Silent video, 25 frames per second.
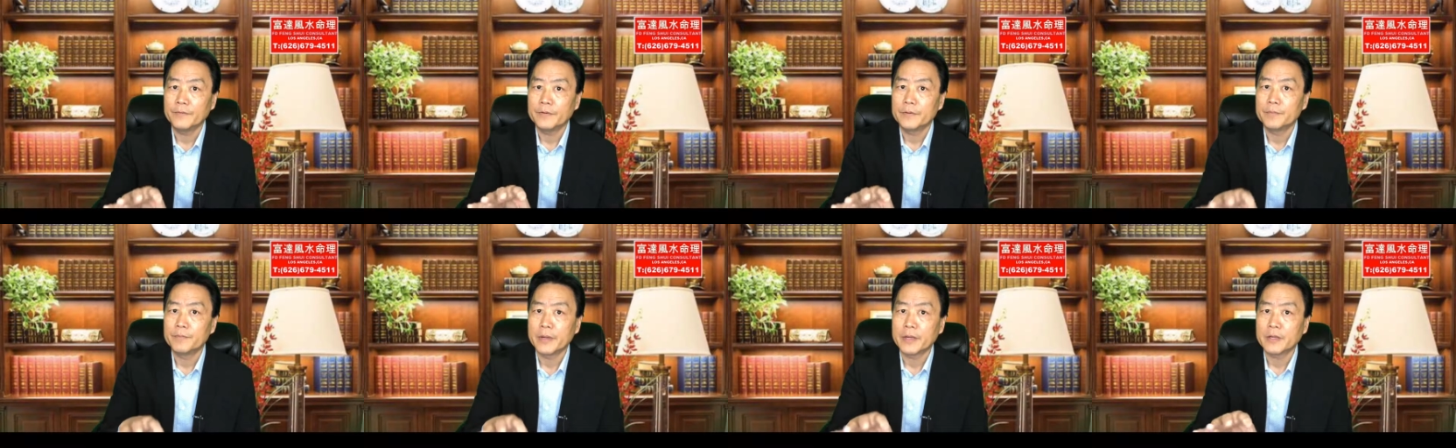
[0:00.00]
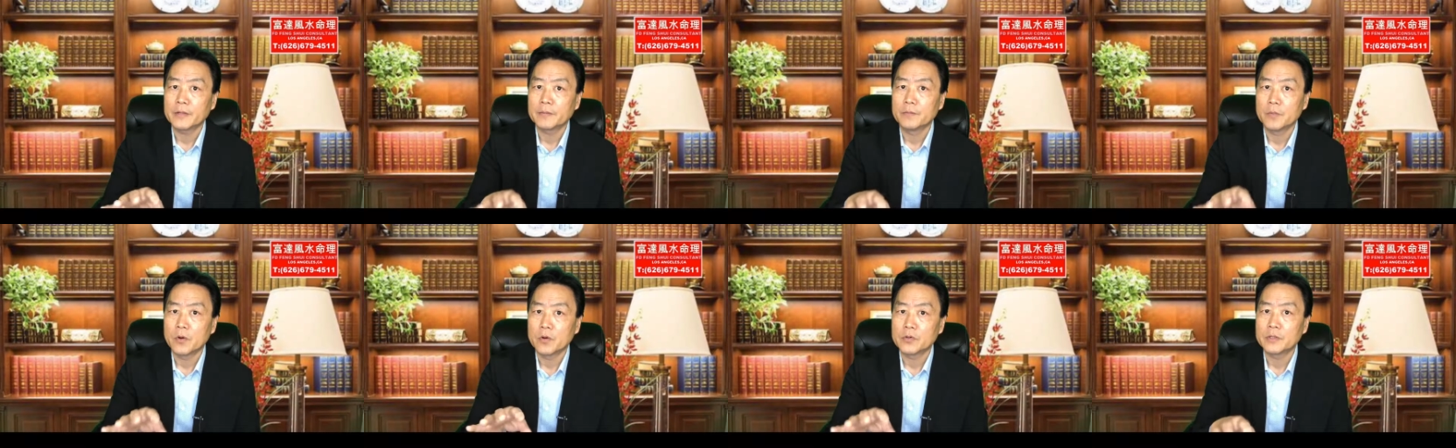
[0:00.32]

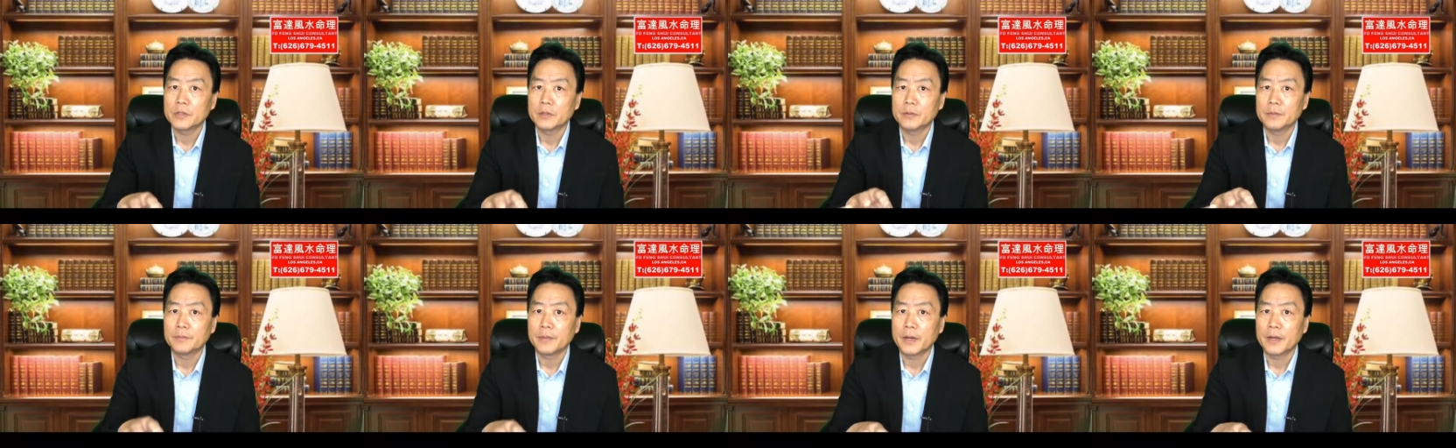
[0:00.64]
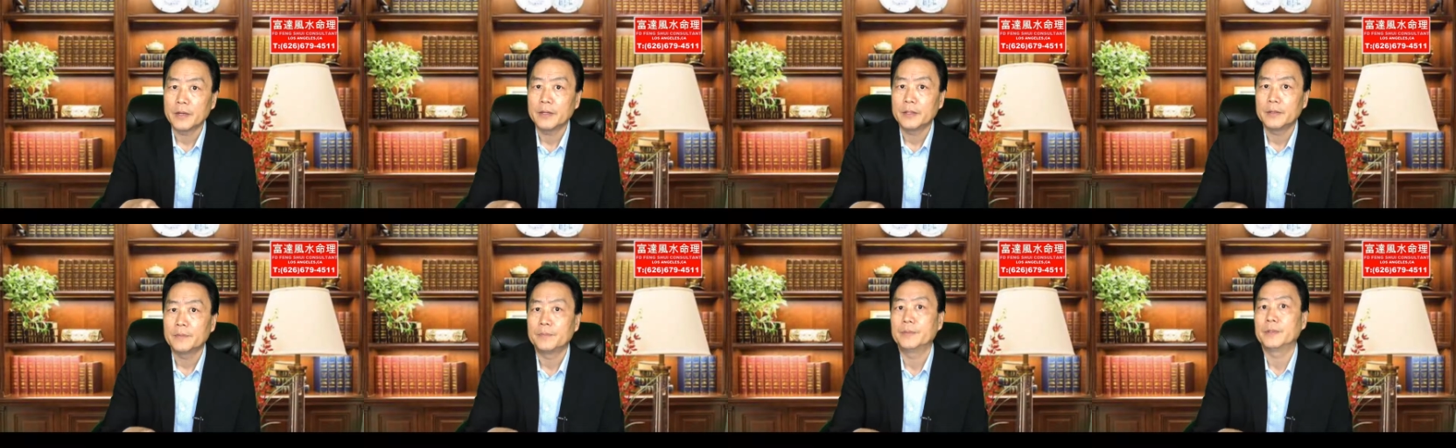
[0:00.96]
make most of the
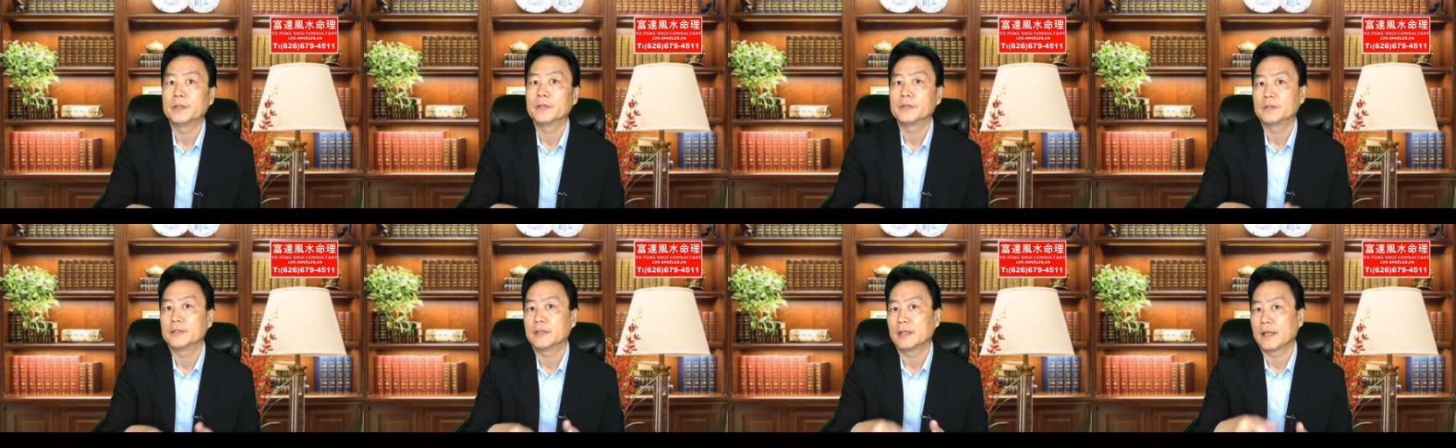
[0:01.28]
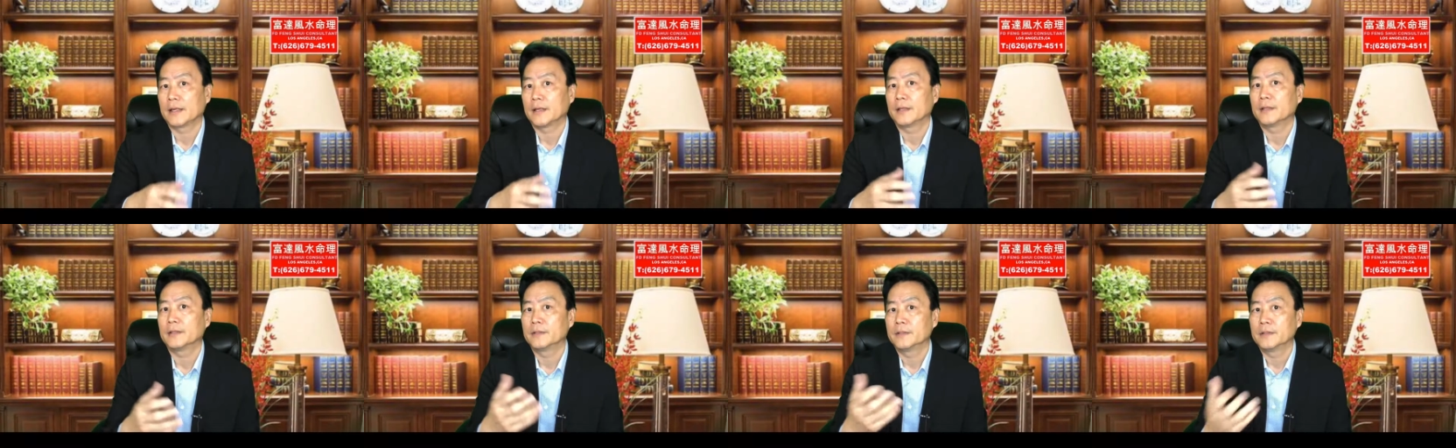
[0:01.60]
money, because
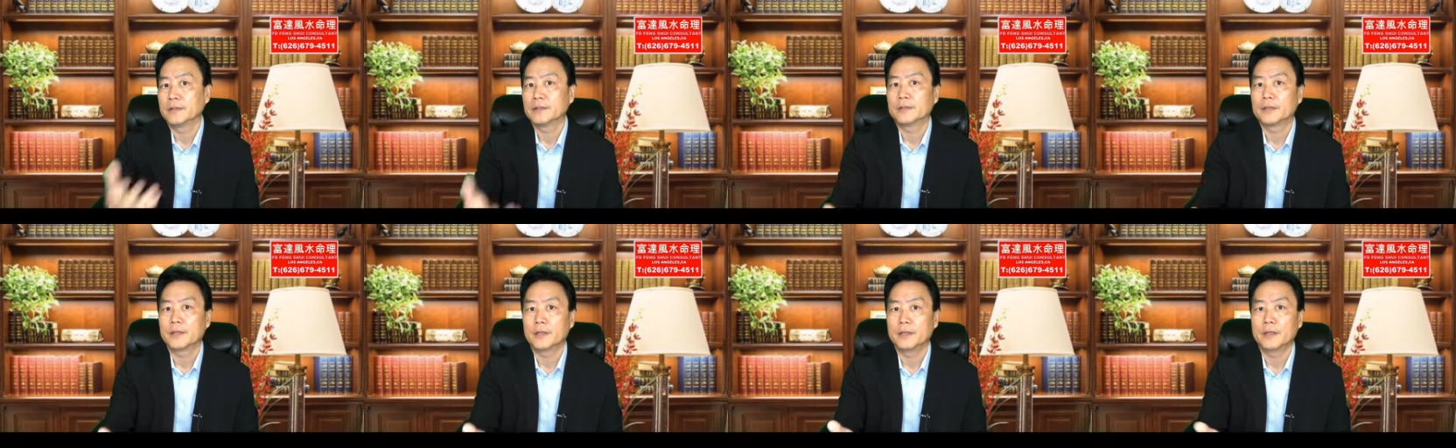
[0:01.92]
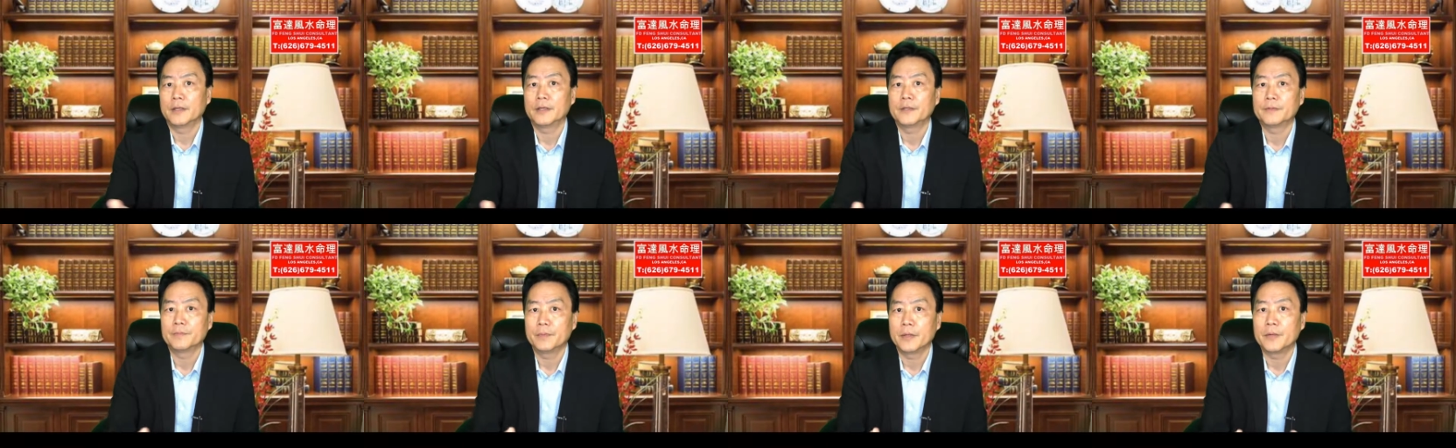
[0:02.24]
like I say,
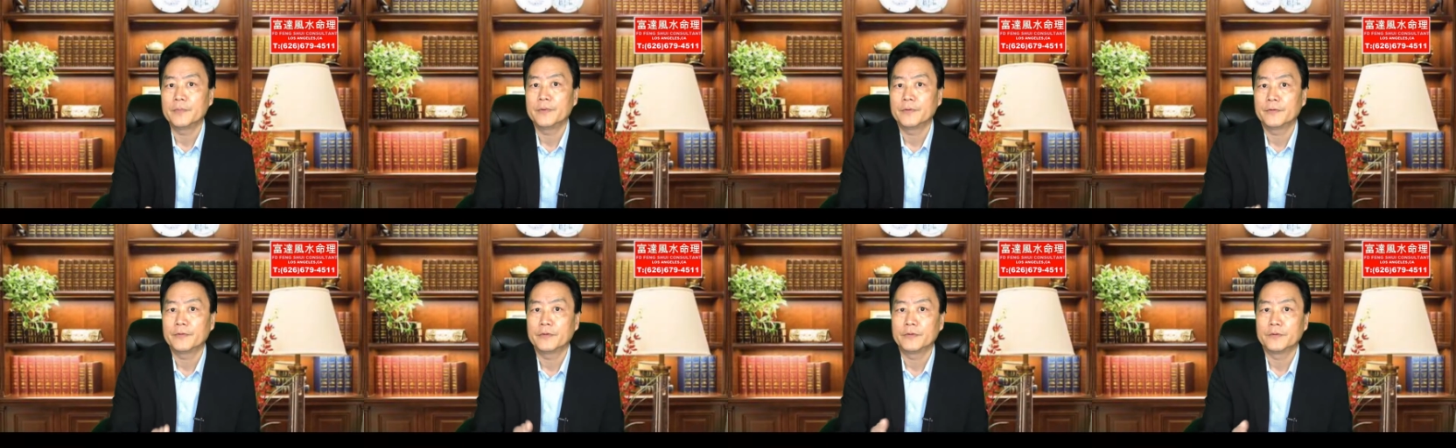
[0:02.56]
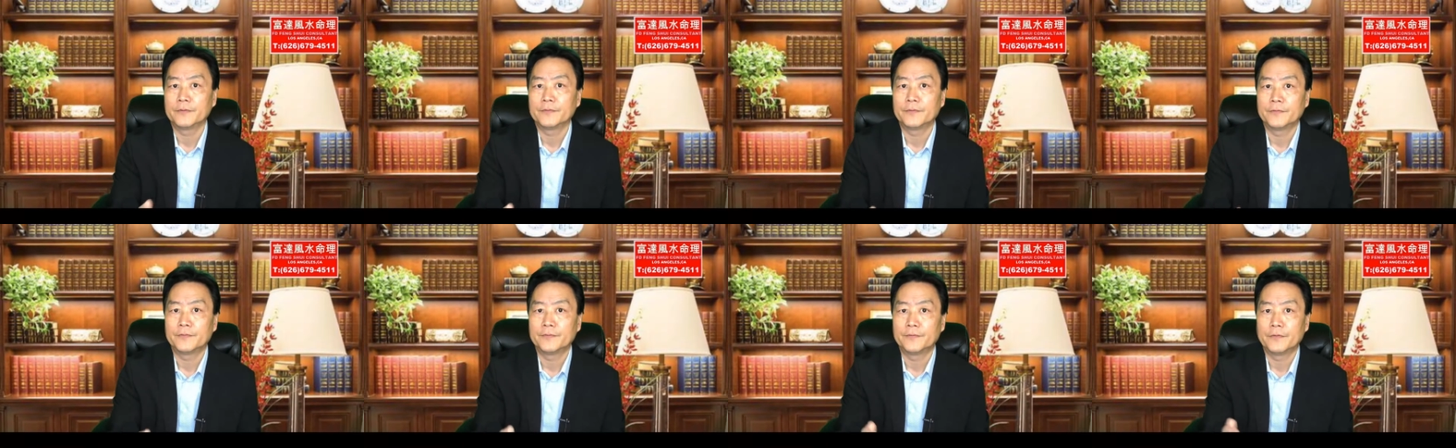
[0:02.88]
it may be good
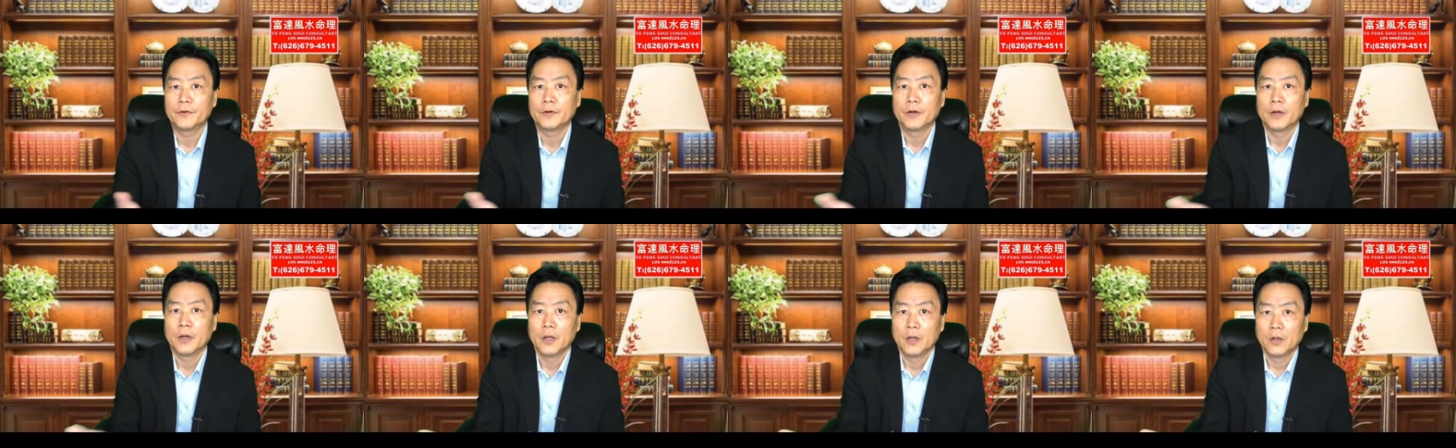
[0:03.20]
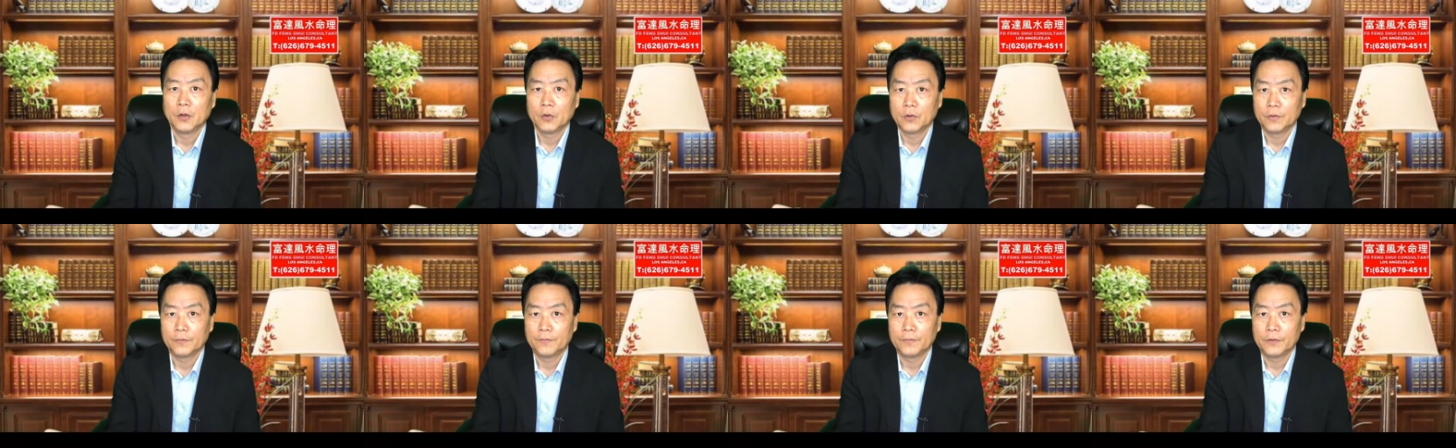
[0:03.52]
for
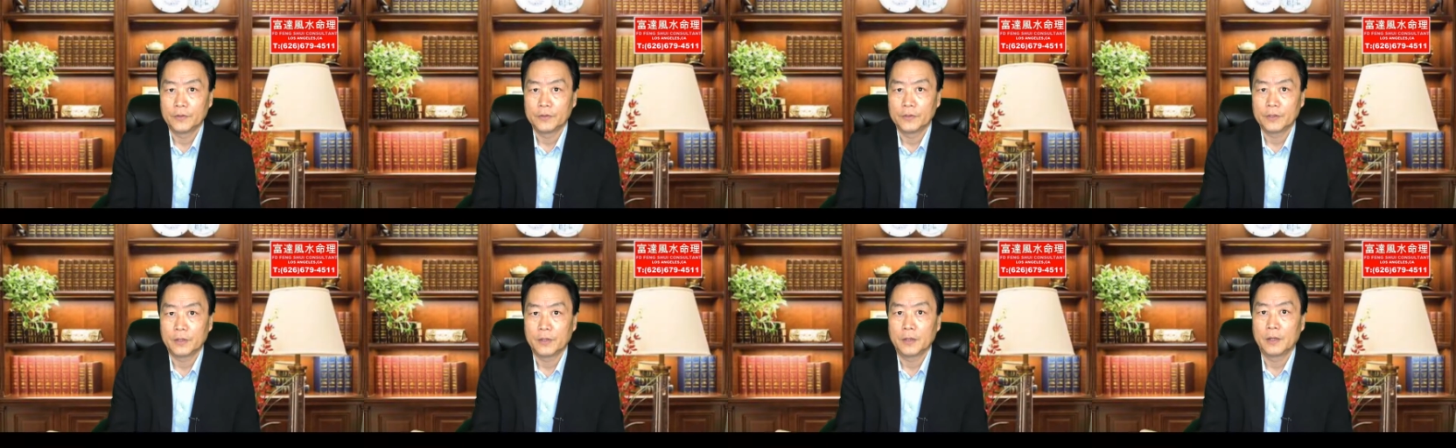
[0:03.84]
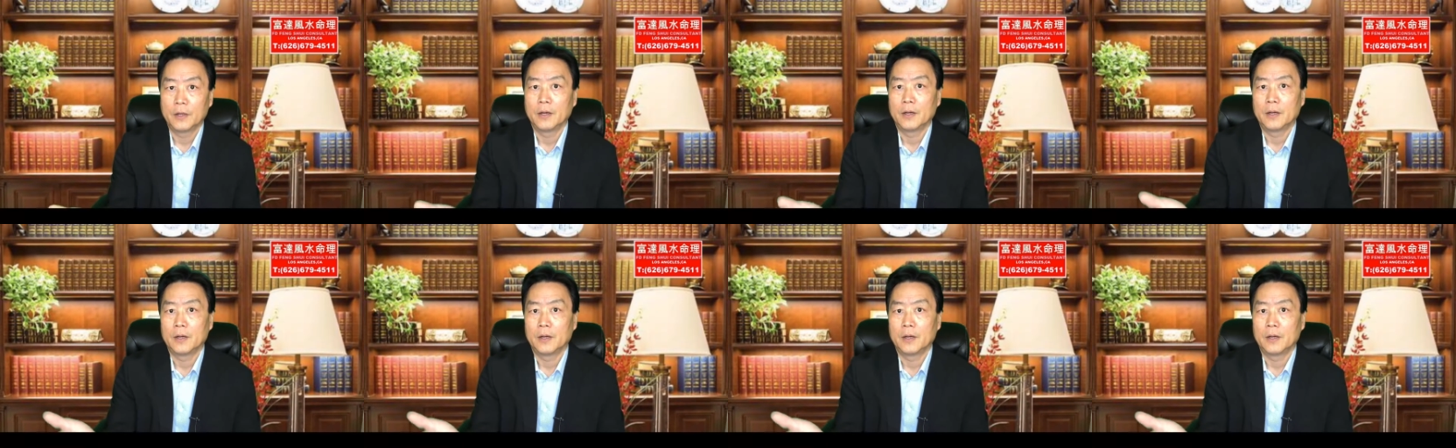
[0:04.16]
the